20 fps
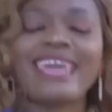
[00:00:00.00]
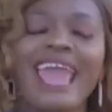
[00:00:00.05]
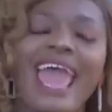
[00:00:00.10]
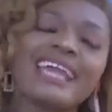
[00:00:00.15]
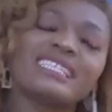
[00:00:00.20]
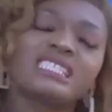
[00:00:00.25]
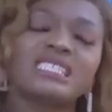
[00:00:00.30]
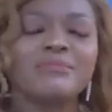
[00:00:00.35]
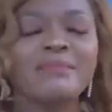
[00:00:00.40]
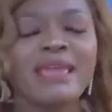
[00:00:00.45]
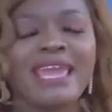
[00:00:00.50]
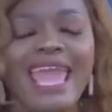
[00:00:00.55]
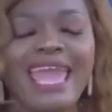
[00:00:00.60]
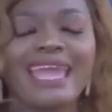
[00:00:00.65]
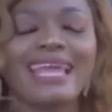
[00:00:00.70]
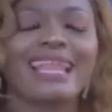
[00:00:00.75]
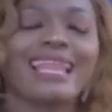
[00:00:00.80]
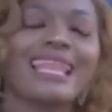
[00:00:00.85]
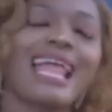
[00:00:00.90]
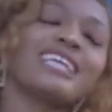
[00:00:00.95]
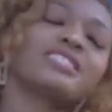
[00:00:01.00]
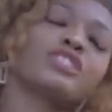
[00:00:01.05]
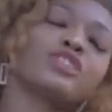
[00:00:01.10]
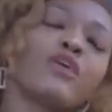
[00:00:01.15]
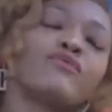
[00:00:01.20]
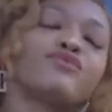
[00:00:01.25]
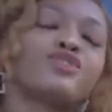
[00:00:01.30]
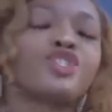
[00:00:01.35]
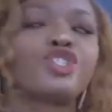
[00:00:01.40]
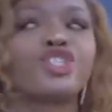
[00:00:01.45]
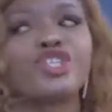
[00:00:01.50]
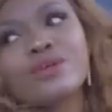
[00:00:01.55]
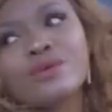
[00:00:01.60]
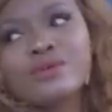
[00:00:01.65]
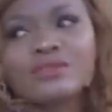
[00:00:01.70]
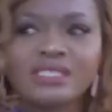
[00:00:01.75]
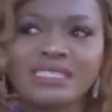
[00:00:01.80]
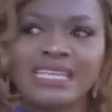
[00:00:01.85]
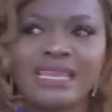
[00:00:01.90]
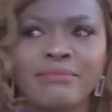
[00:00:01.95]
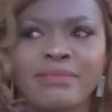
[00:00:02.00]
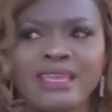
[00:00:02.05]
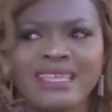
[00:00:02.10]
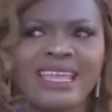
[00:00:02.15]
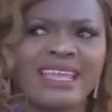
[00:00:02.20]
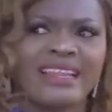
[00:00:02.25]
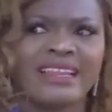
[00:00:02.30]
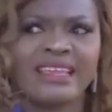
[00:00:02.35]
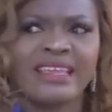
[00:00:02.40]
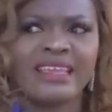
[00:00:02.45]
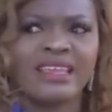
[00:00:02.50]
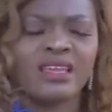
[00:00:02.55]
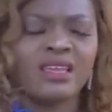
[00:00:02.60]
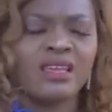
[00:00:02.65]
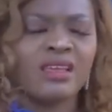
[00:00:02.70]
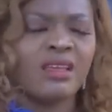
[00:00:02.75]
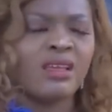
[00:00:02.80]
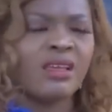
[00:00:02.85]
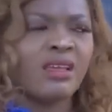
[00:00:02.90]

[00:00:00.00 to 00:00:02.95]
Get me a glass of juice immediately.